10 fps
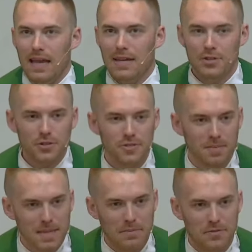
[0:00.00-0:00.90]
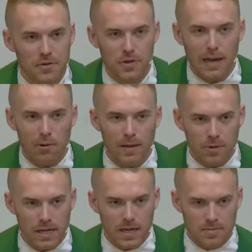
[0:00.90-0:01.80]
And do you sometimes feel that way
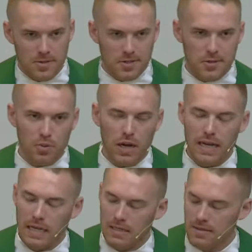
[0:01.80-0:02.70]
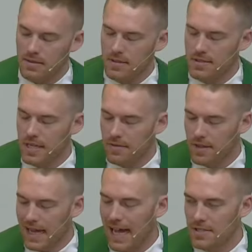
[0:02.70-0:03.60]
when it comes to spreading the seed of
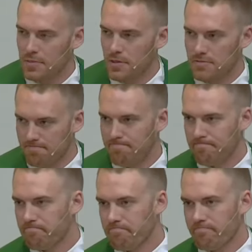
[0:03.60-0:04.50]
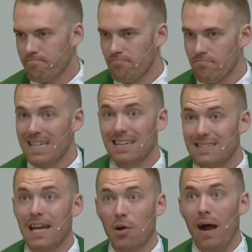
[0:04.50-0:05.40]
the gospel?
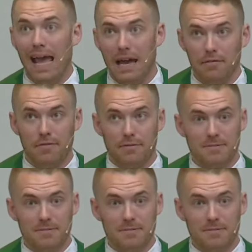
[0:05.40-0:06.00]
Because I know I have.